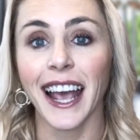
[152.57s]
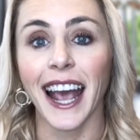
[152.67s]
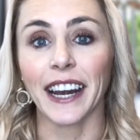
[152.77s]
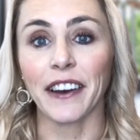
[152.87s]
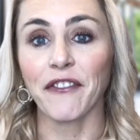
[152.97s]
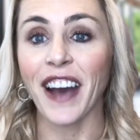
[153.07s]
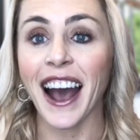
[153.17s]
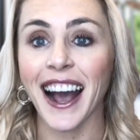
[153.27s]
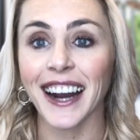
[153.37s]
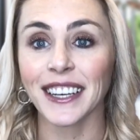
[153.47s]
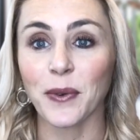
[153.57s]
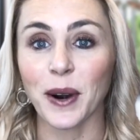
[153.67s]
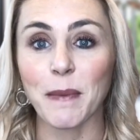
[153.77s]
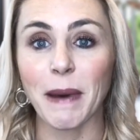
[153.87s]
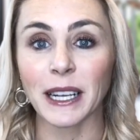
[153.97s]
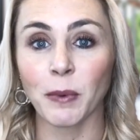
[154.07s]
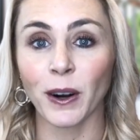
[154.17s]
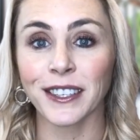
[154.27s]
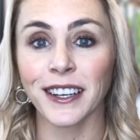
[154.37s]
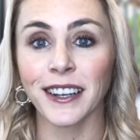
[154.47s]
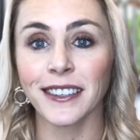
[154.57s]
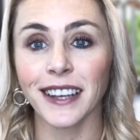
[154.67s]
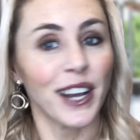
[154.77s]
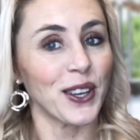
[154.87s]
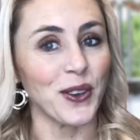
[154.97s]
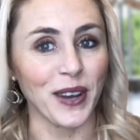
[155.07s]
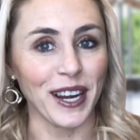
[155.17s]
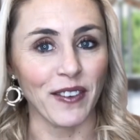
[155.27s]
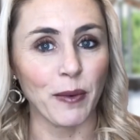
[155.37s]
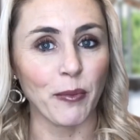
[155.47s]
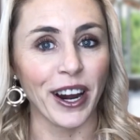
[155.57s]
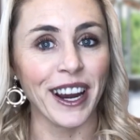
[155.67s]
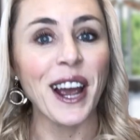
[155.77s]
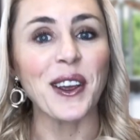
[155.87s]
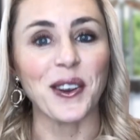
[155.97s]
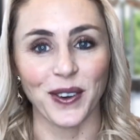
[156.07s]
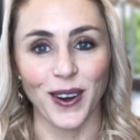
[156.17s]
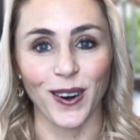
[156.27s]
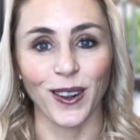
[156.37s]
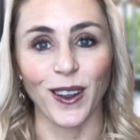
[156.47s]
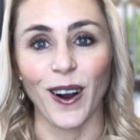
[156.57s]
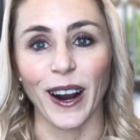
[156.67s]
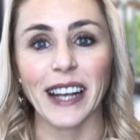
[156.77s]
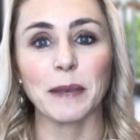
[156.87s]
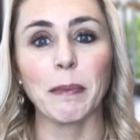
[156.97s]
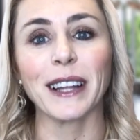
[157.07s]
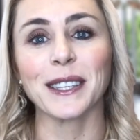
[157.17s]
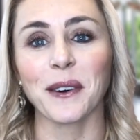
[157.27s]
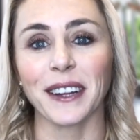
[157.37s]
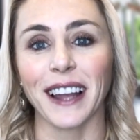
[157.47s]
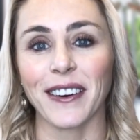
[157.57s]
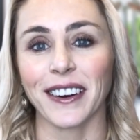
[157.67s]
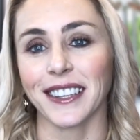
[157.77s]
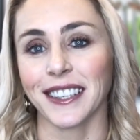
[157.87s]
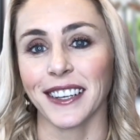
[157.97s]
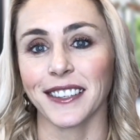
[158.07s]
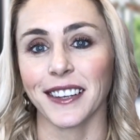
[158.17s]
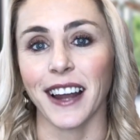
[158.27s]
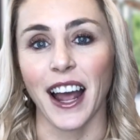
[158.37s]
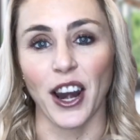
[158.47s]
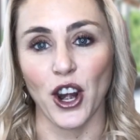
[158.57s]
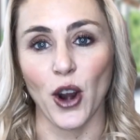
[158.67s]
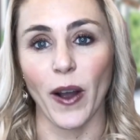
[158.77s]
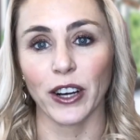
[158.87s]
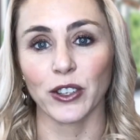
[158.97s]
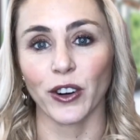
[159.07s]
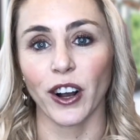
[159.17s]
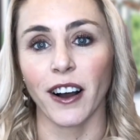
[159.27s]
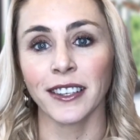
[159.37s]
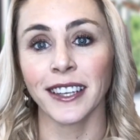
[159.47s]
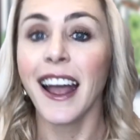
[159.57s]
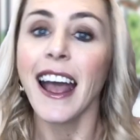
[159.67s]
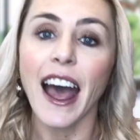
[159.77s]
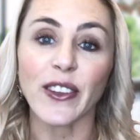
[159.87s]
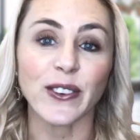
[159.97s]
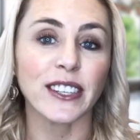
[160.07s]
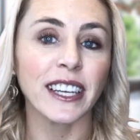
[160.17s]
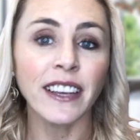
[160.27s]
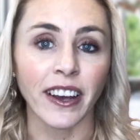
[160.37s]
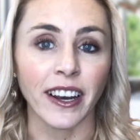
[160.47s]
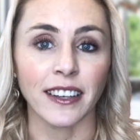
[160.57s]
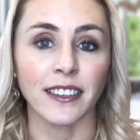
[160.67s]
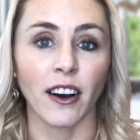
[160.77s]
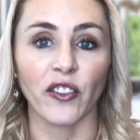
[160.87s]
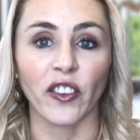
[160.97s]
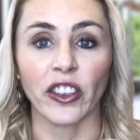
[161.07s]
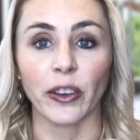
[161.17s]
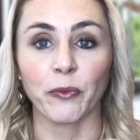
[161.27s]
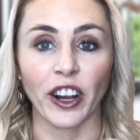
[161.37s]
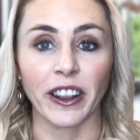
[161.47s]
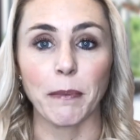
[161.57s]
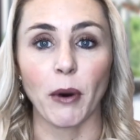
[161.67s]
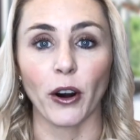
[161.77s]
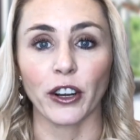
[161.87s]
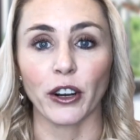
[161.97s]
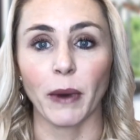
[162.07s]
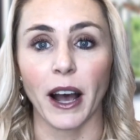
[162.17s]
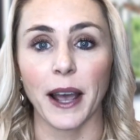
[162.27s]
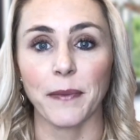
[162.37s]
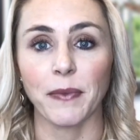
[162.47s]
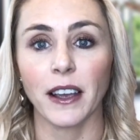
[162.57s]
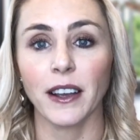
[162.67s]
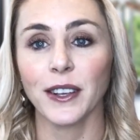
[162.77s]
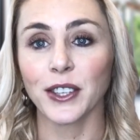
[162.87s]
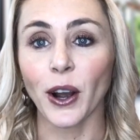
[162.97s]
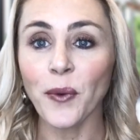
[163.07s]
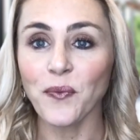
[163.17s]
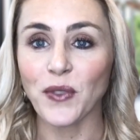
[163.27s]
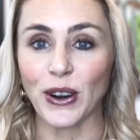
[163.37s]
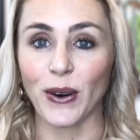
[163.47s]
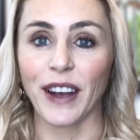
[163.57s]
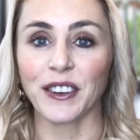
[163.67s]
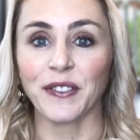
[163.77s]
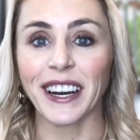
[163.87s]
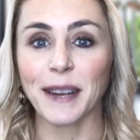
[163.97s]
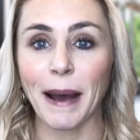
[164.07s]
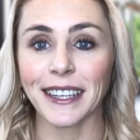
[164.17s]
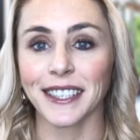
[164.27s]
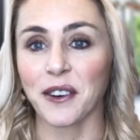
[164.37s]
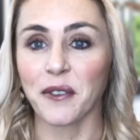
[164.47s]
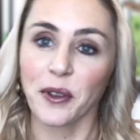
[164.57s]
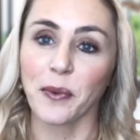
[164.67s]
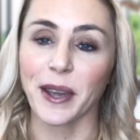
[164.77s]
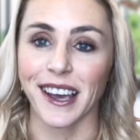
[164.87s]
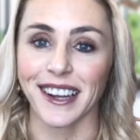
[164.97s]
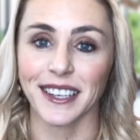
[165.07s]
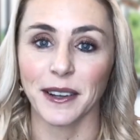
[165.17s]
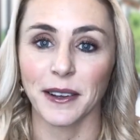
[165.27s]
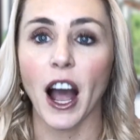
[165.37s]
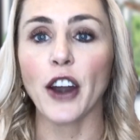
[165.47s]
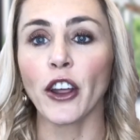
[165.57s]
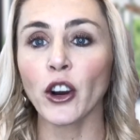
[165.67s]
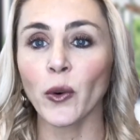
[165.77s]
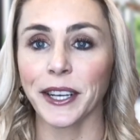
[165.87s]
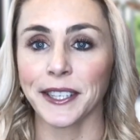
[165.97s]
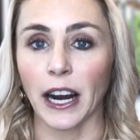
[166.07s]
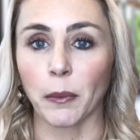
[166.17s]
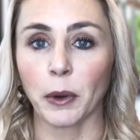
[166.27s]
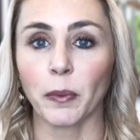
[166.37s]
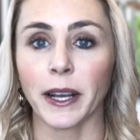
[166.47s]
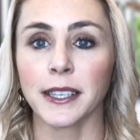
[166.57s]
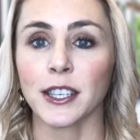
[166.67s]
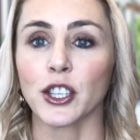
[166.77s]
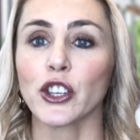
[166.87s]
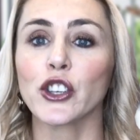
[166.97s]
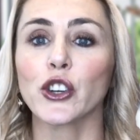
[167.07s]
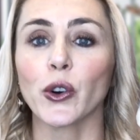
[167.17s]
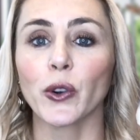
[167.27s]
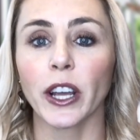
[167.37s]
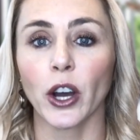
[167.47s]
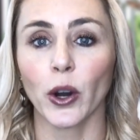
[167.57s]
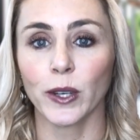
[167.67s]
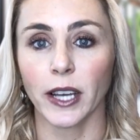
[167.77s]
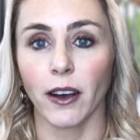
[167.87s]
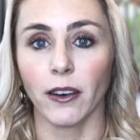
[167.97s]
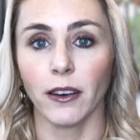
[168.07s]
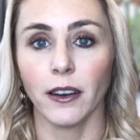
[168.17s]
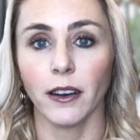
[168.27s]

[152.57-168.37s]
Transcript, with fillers: And in fact, one of the best parts is you can even bring your dog along, as pets are allowed at the Citizen at no extra cost, and there's even a dog friendly park nearby so you don't have to find a pet sitter for the weekend. Another great Sacramento place is the Sterling Hotel.